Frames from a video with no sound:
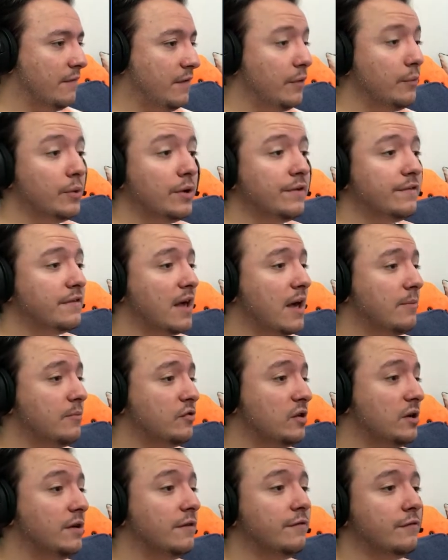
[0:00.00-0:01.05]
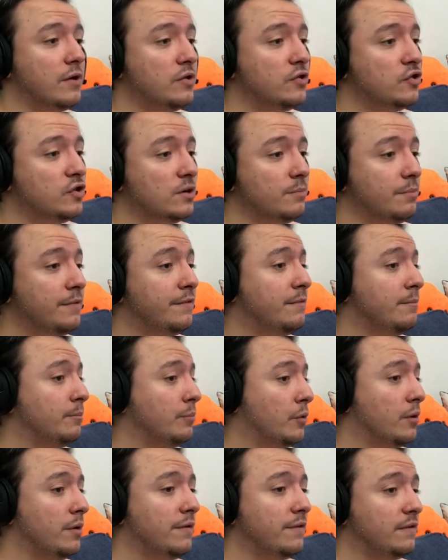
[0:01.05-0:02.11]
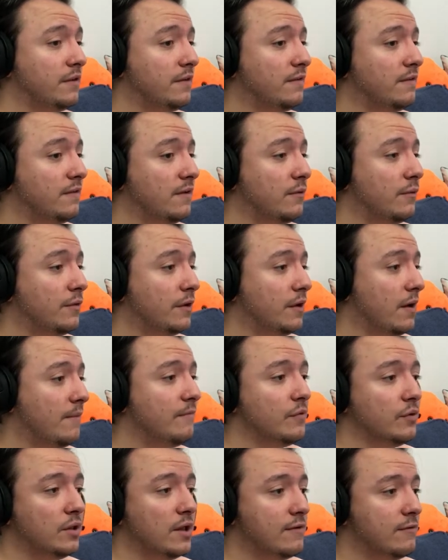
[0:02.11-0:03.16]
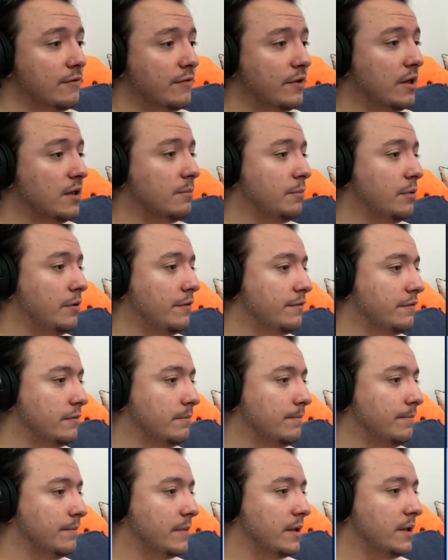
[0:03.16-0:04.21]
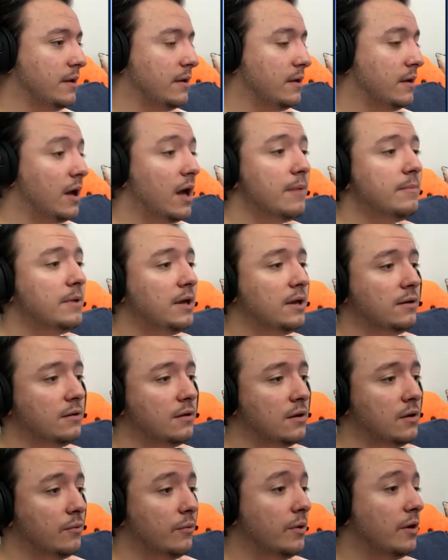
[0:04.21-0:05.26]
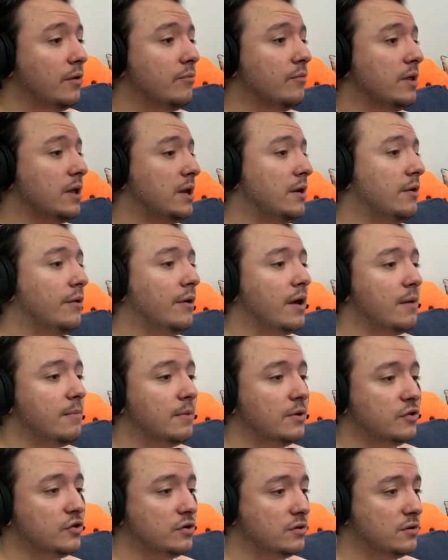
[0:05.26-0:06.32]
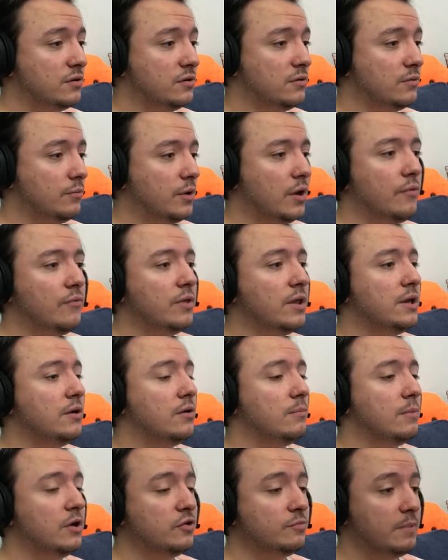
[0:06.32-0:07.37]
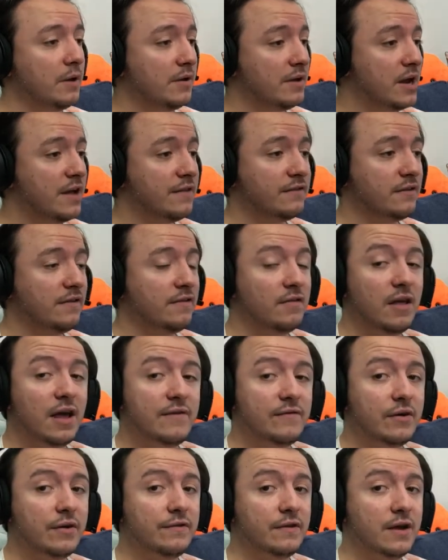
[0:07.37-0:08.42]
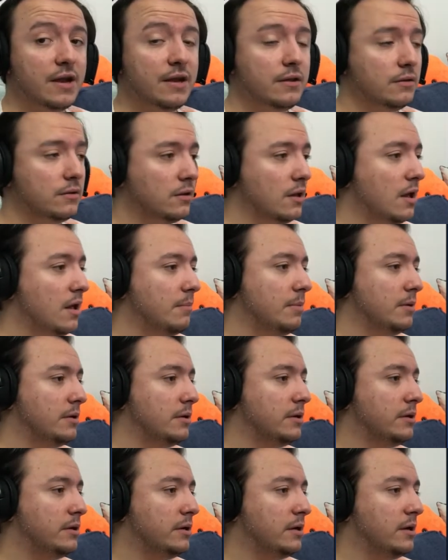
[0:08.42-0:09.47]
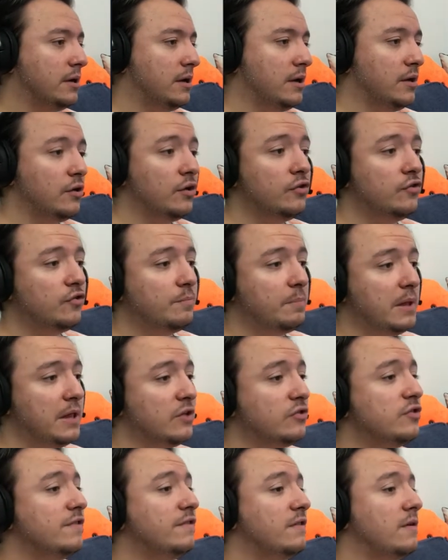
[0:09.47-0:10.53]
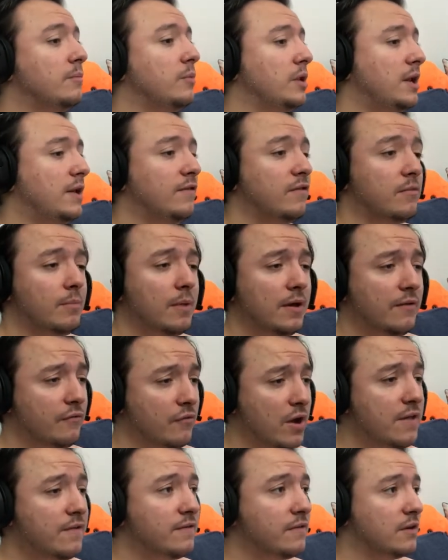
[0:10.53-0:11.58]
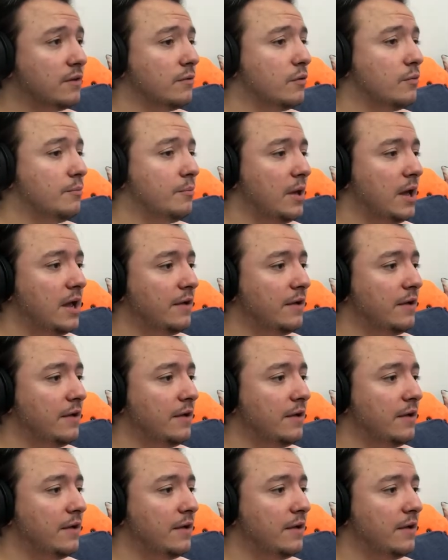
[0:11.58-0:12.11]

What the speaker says: I think when establishing a friendship, it's important to consider the comfort level of the other person. I mean, we don't really know much about Natsuki's life outside of the club. Could just be that she simply needs to make friends at her own